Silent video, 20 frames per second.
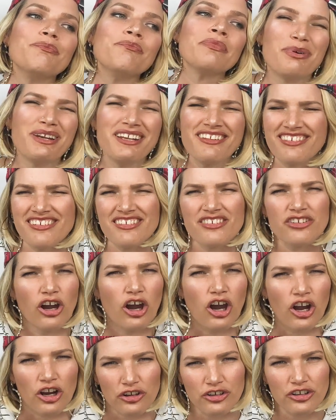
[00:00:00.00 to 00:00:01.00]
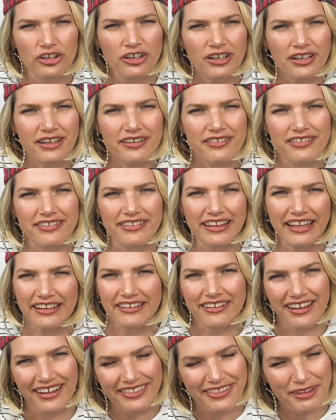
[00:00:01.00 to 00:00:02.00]
But it's just harder. It's like
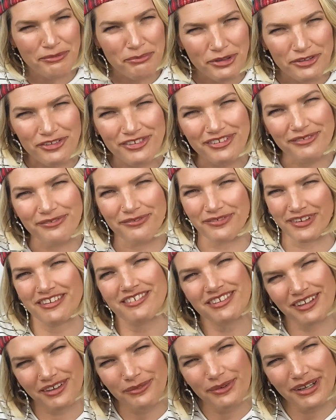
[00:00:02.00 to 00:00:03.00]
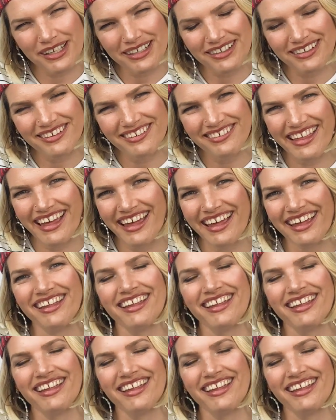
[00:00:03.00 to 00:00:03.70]
not the most efficient way to do that.